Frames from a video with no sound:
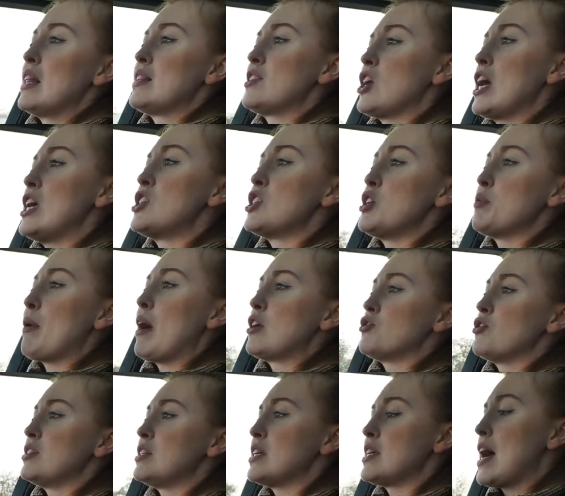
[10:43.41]
Changing the
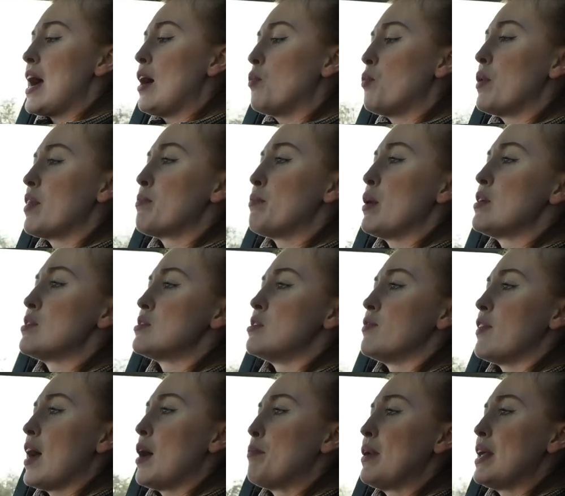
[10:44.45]
battery did help with most
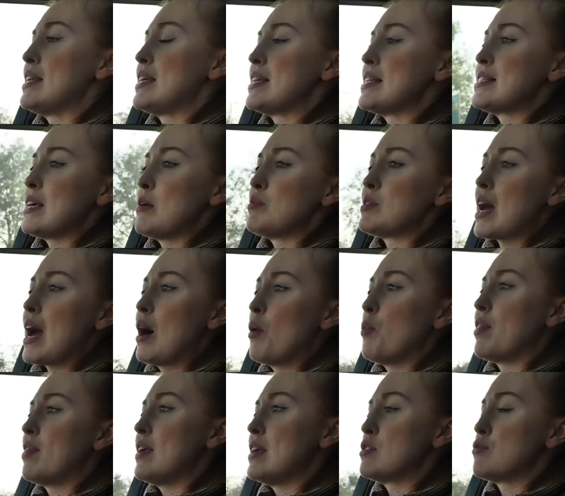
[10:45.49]
of it, but it didn't seem to help
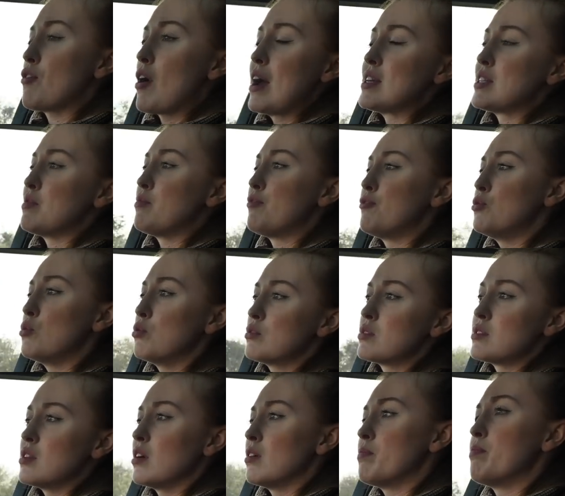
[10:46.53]
with these random
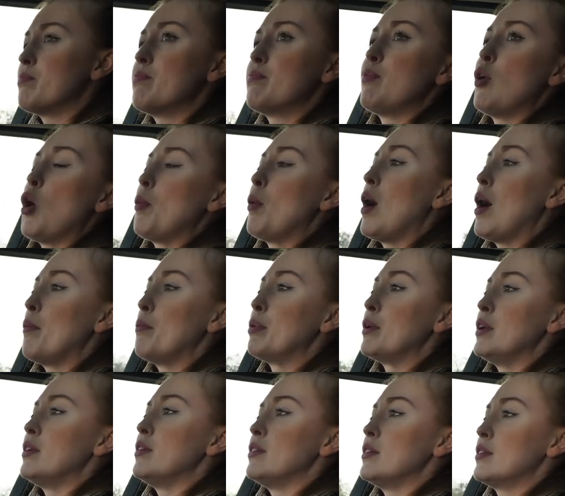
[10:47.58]
faults that pop up
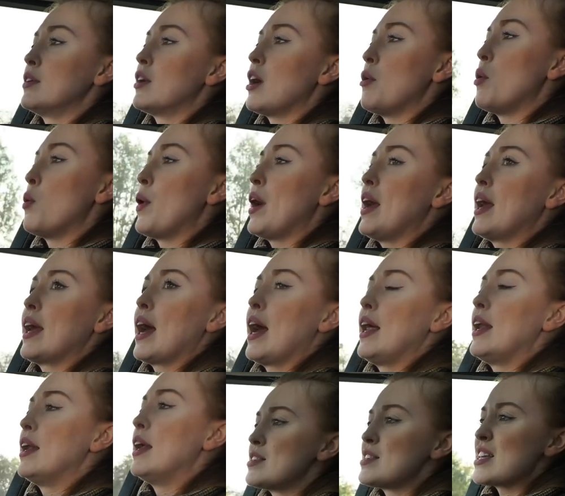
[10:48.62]
and go away
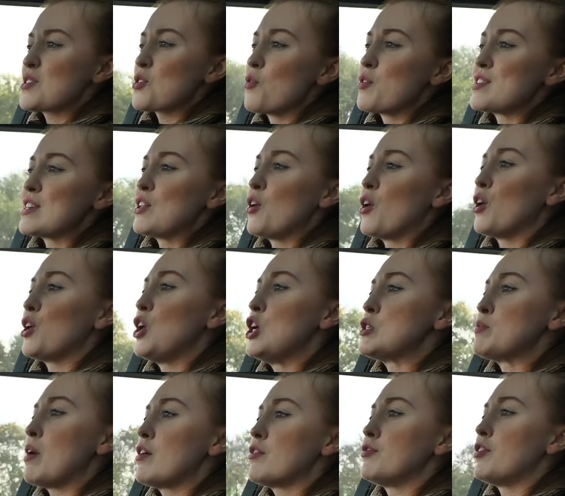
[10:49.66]
again. So that's obviously not a huge
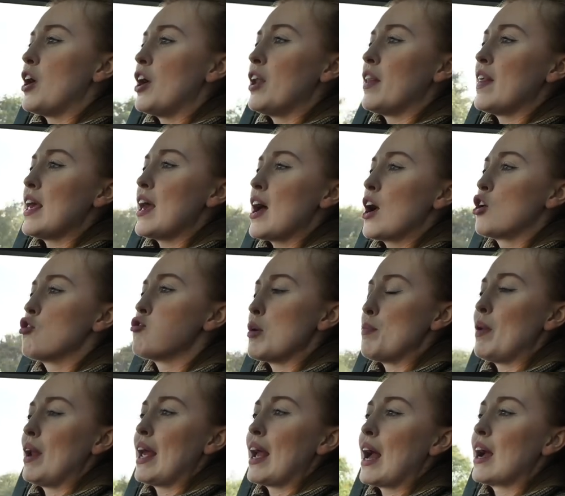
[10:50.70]
amount of fun, the
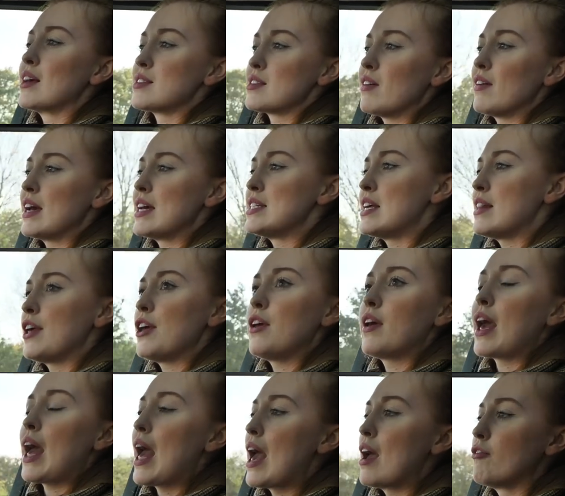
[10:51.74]
crippling anxiety that you
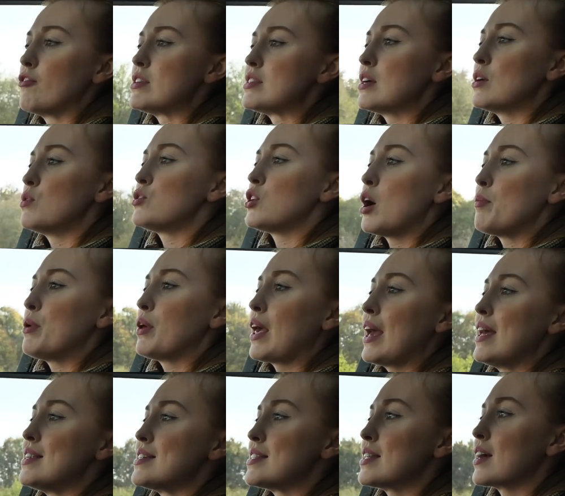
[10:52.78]
get every single time you get
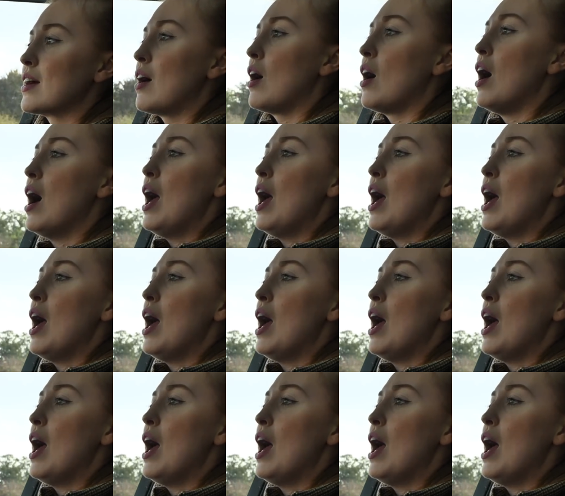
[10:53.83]
into the car.